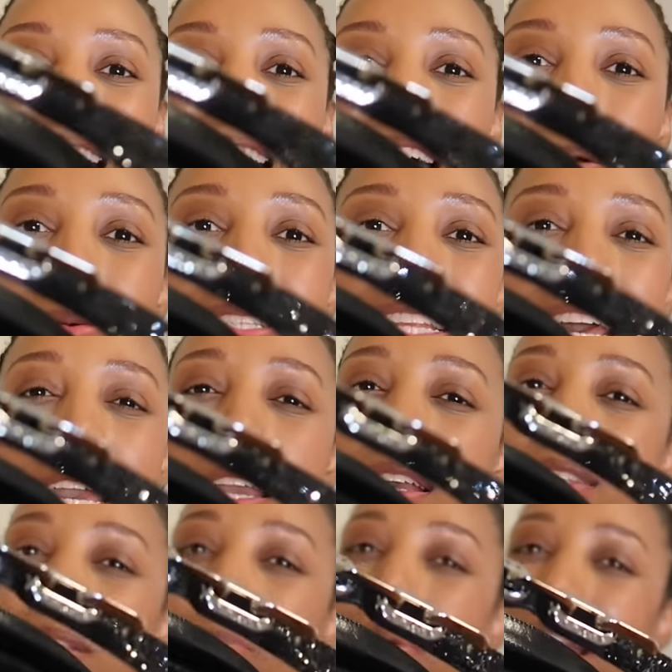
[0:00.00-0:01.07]
I was like,
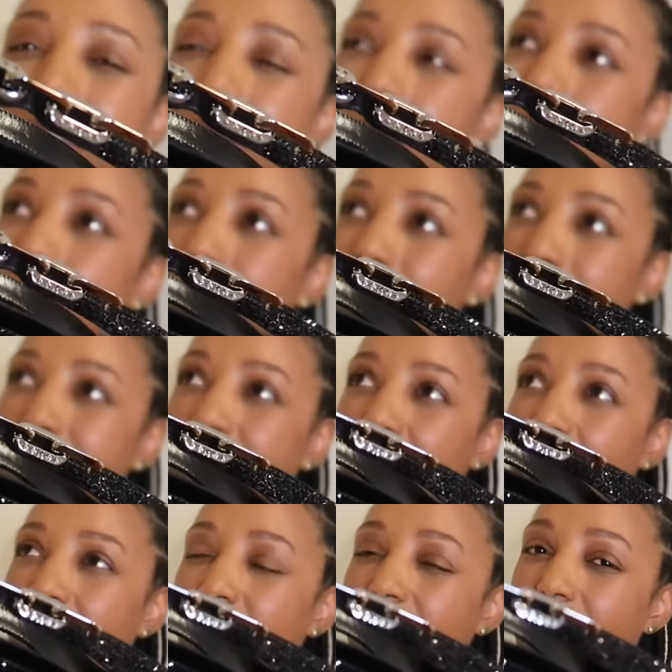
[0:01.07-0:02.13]
is the price on the
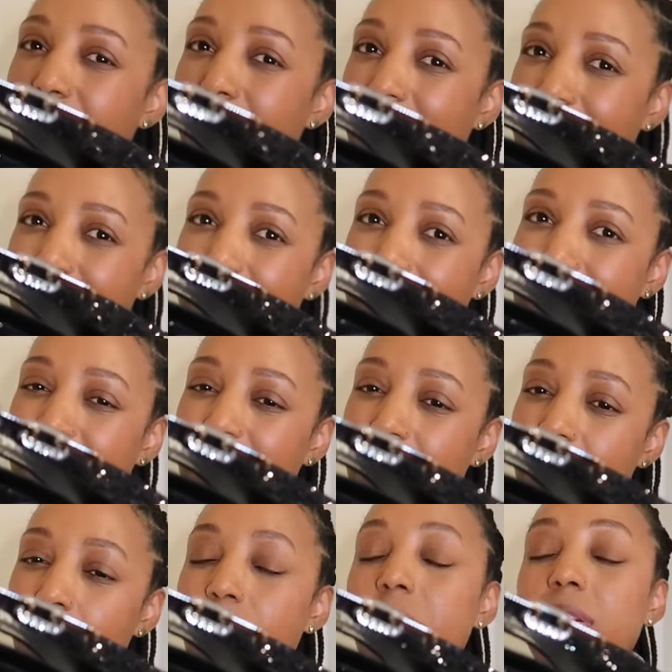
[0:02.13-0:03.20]
website the price that I can get in the
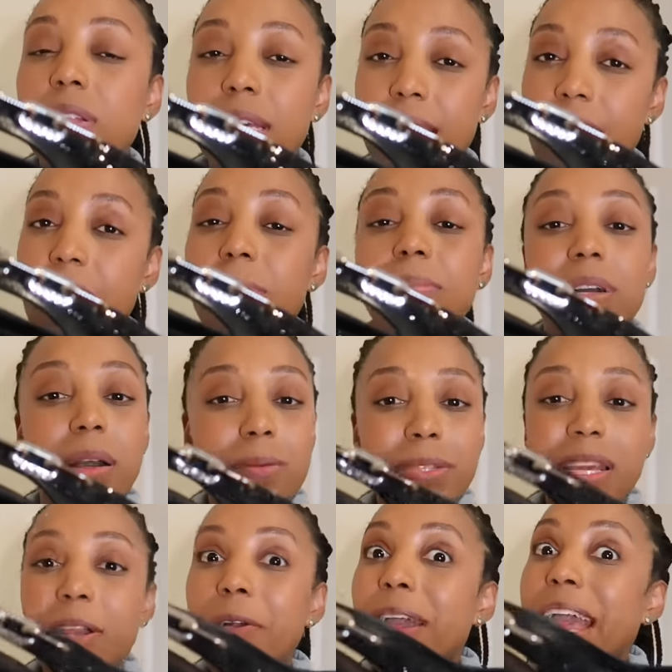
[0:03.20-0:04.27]
store? They're like, yep. Yeah. I was
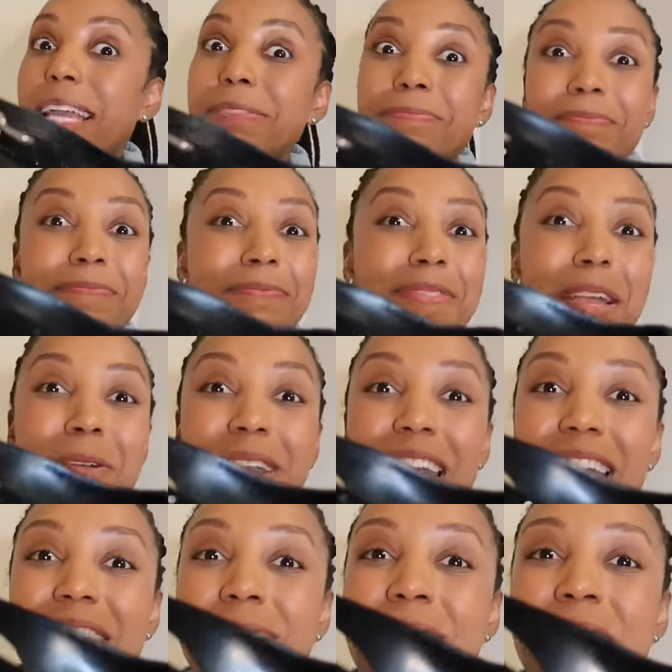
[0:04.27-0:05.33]
like, okay, okay.